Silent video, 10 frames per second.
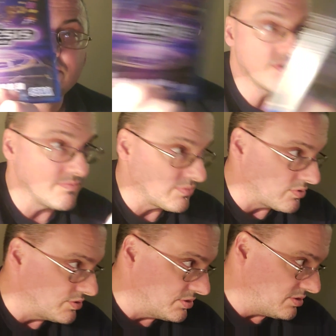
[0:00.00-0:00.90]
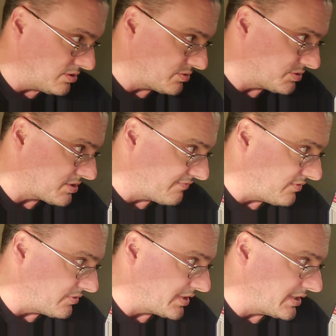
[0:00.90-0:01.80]
There's some good good stuff
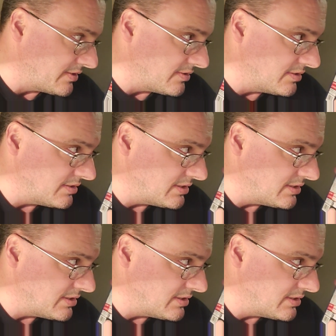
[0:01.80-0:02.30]
on here.